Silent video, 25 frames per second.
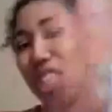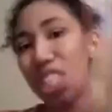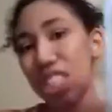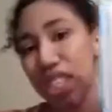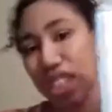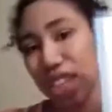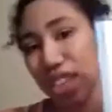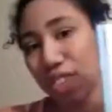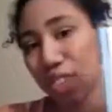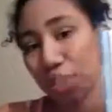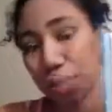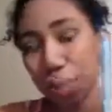
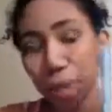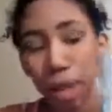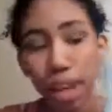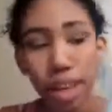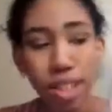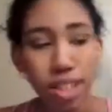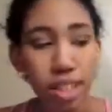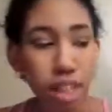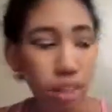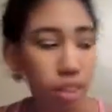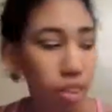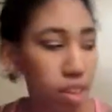save the
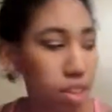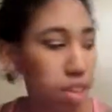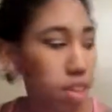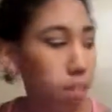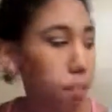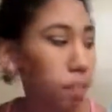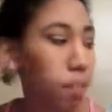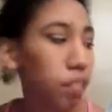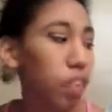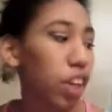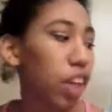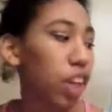place. I read
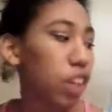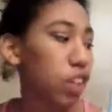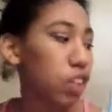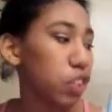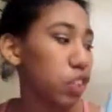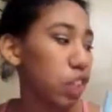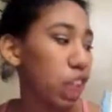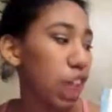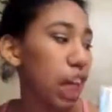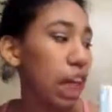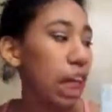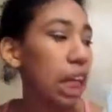some of it on the
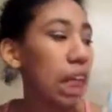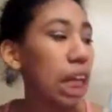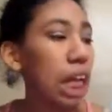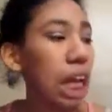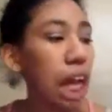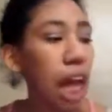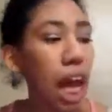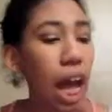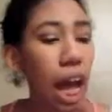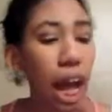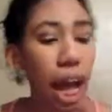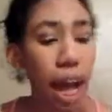train,
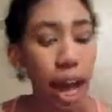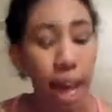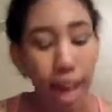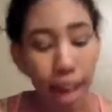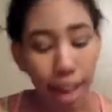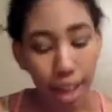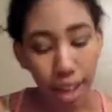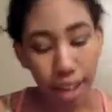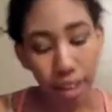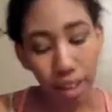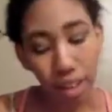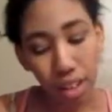
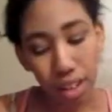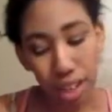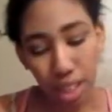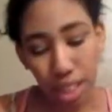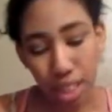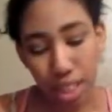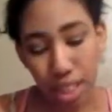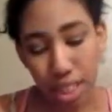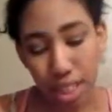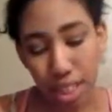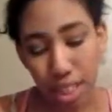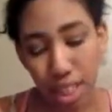and
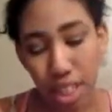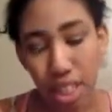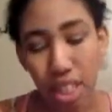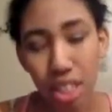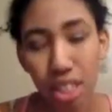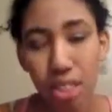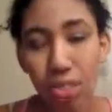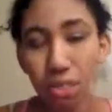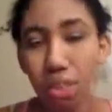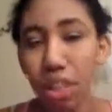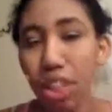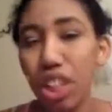honestly,
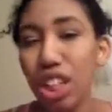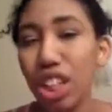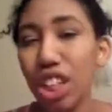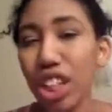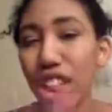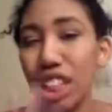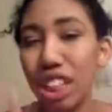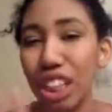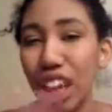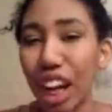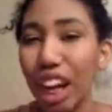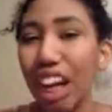it's
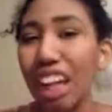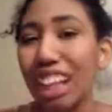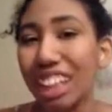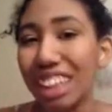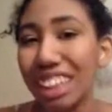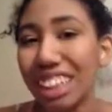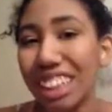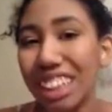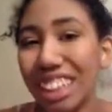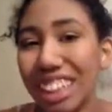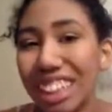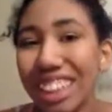very
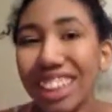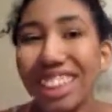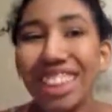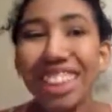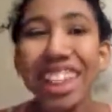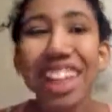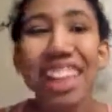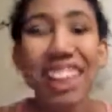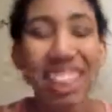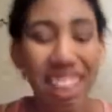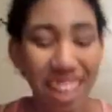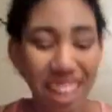young.
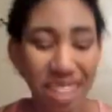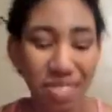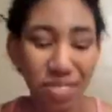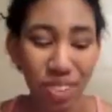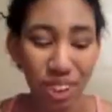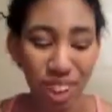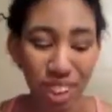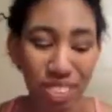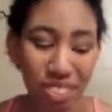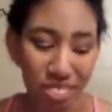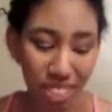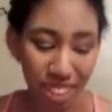That's
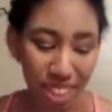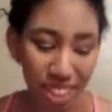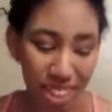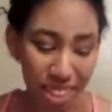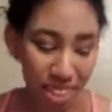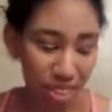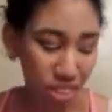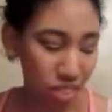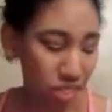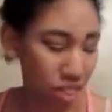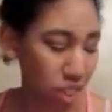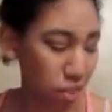what I think
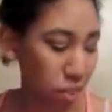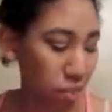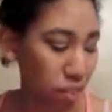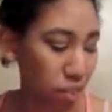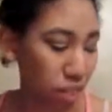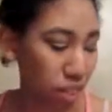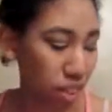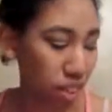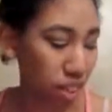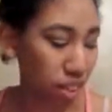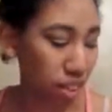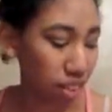it's going to be
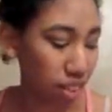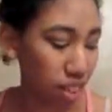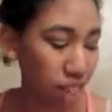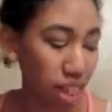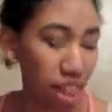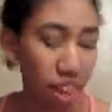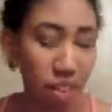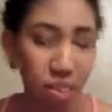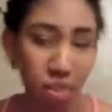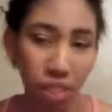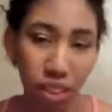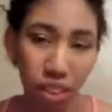right, right
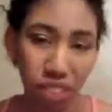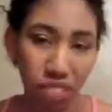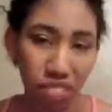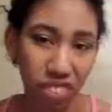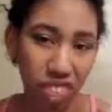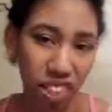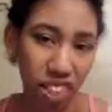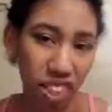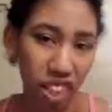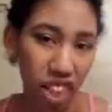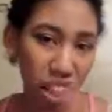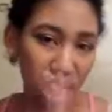now, like,
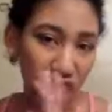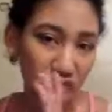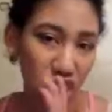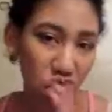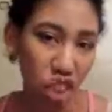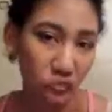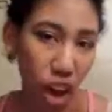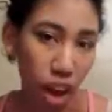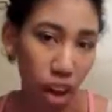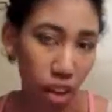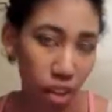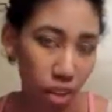very
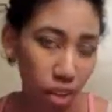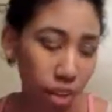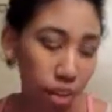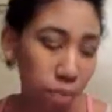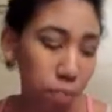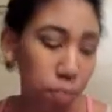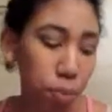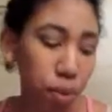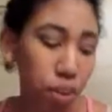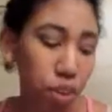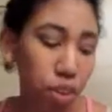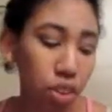young.
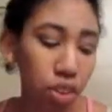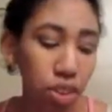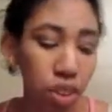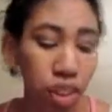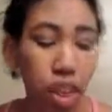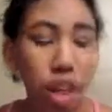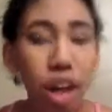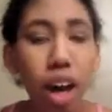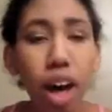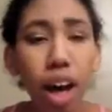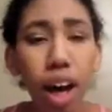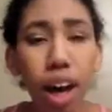But
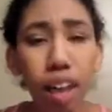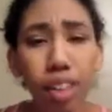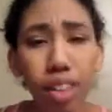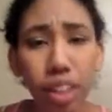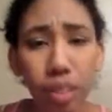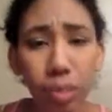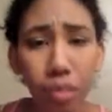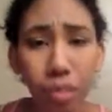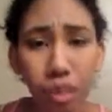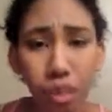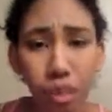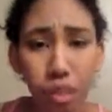you'll, I'll
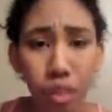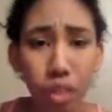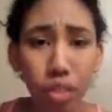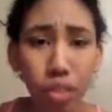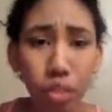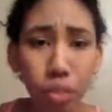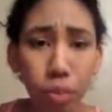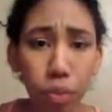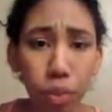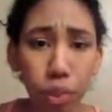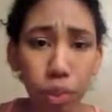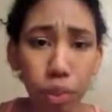definitely do a
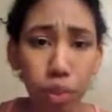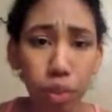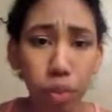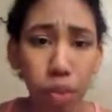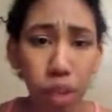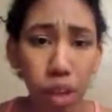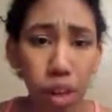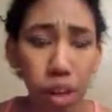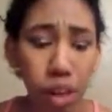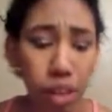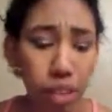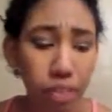
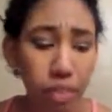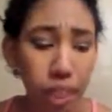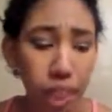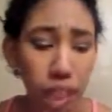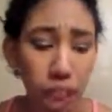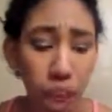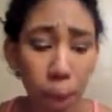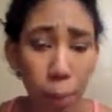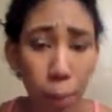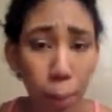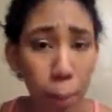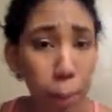review of
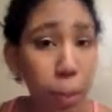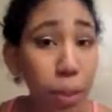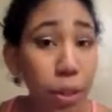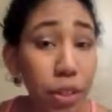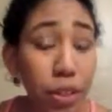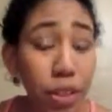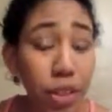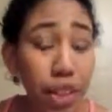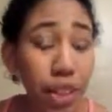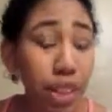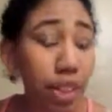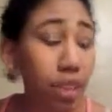it on my
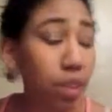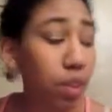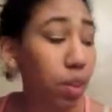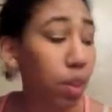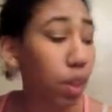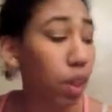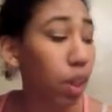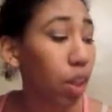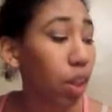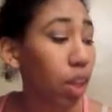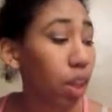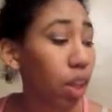book
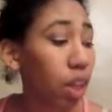channel